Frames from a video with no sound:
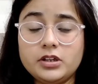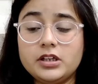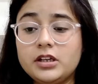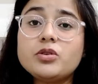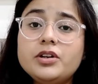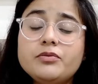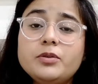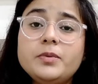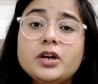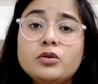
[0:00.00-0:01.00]
Okay, so it
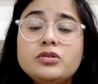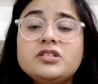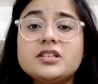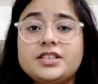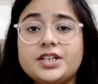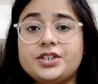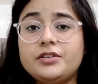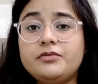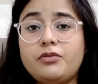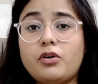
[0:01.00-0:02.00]
would be a good
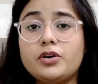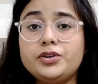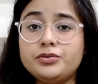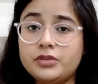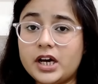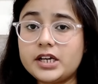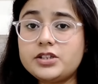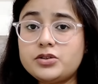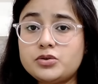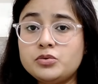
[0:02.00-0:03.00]
suggestion for you
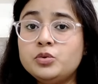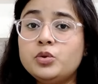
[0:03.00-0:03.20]
guys to